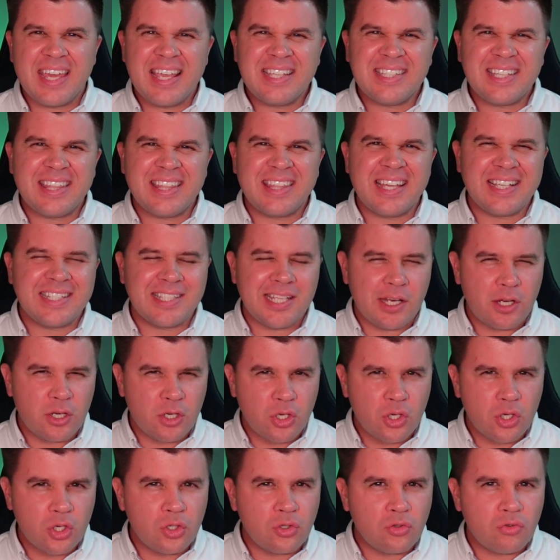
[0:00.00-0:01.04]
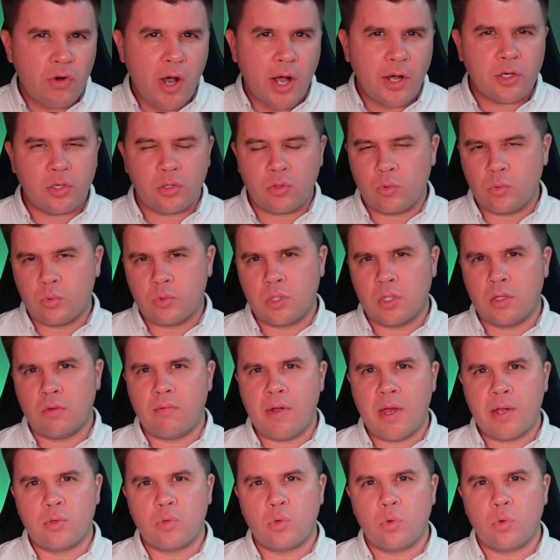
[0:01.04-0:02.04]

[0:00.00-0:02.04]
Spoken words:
are things that are structural to the rental